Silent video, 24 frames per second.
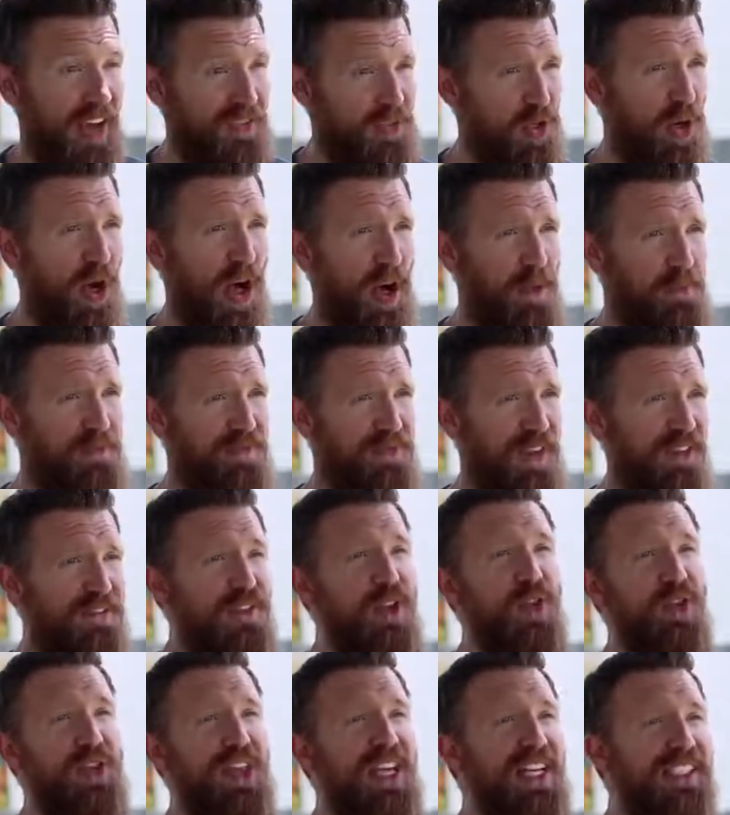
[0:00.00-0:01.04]
After all,
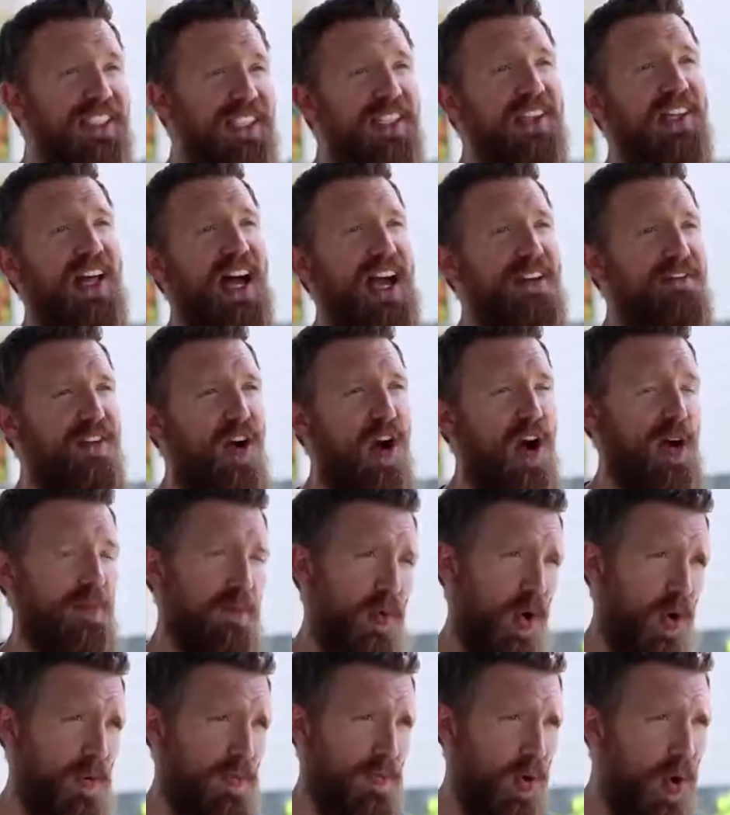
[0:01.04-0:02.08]
few things in life are
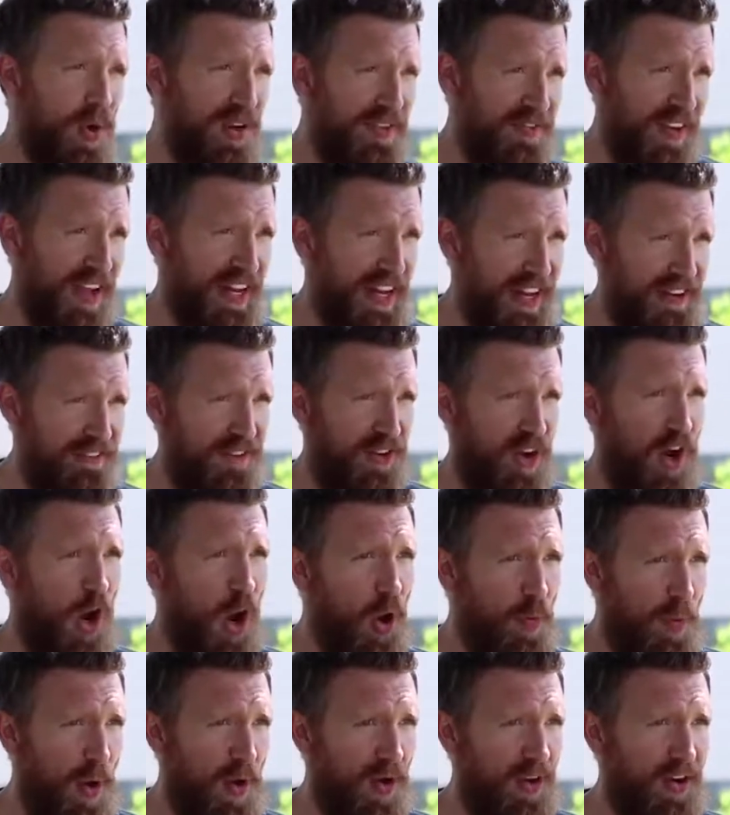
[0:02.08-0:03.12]
more motivating for a
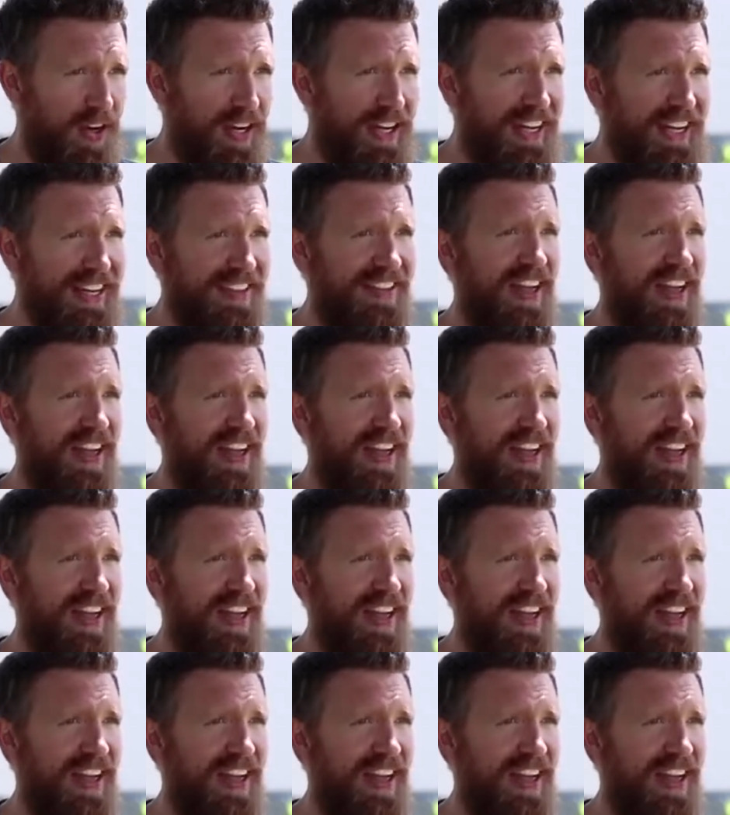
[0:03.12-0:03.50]
homeowner